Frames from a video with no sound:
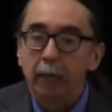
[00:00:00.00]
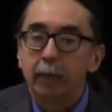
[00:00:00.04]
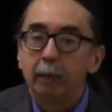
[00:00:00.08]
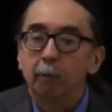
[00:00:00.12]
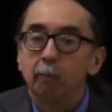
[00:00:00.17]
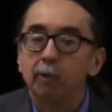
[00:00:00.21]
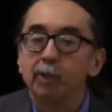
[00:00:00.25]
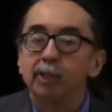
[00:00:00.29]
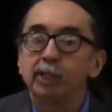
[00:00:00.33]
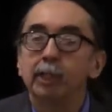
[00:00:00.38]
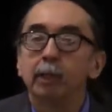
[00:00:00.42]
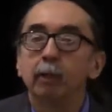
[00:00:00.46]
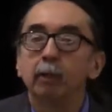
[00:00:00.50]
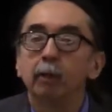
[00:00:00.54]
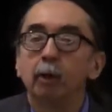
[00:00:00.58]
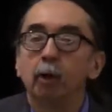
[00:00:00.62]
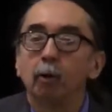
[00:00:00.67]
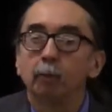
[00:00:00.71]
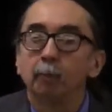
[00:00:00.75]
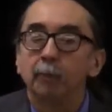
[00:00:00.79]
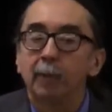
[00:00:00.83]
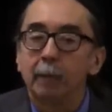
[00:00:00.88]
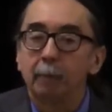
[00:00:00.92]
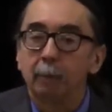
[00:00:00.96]
We still
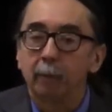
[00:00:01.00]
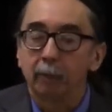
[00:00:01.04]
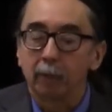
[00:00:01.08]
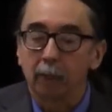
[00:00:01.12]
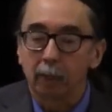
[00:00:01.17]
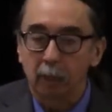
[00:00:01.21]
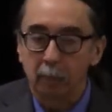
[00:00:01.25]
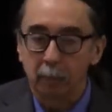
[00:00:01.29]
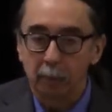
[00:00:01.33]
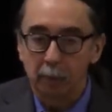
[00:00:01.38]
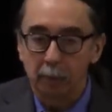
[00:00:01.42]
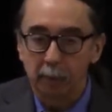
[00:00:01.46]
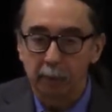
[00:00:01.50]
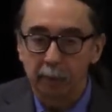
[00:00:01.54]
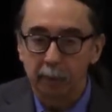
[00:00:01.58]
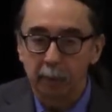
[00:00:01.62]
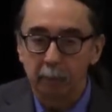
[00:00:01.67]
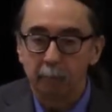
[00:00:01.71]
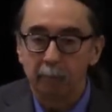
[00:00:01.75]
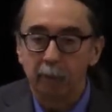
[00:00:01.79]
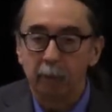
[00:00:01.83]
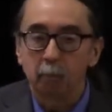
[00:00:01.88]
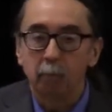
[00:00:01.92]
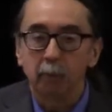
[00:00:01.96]
know people in the
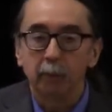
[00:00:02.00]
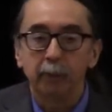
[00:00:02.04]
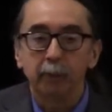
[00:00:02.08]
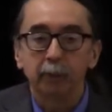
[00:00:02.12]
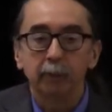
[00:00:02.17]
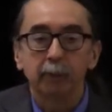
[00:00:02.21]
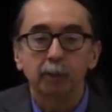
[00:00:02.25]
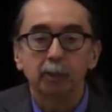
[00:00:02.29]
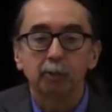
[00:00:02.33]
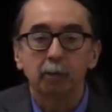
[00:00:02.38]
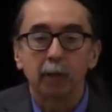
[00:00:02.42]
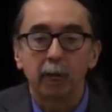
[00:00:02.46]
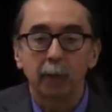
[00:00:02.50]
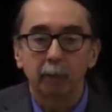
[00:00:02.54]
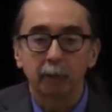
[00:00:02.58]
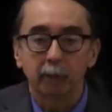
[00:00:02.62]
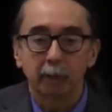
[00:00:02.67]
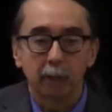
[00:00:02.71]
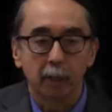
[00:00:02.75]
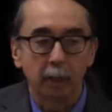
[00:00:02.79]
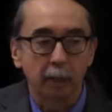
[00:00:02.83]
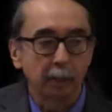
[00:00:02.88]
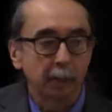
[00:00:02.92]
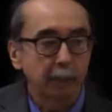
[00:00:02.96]
community, but within the
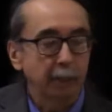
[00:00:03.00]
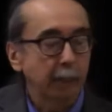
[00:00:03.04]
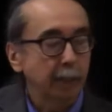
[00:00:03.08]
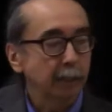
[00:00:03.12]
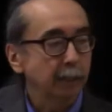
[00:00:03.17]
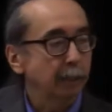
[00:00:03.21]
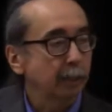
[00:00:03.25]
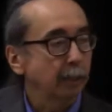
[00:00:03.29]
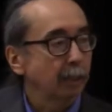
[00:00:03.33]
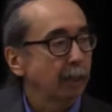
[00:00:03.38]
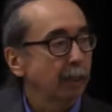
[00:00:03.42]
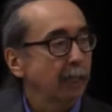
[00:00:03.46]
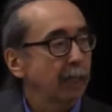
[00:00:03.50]
tribal context,